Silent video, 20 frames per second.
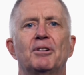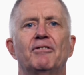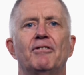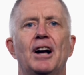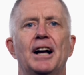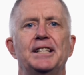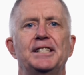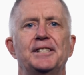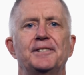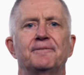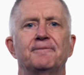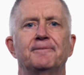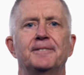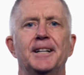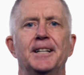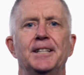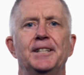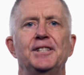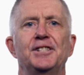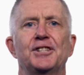provides
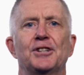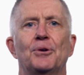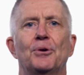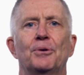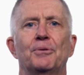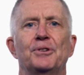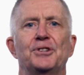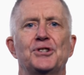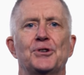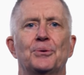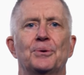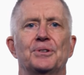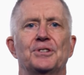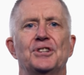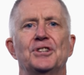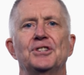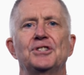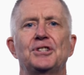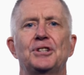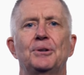funds or
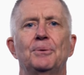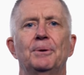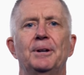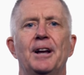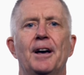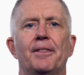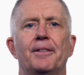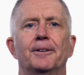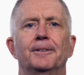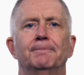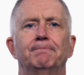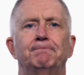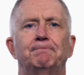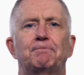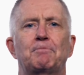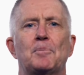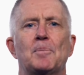resources to another.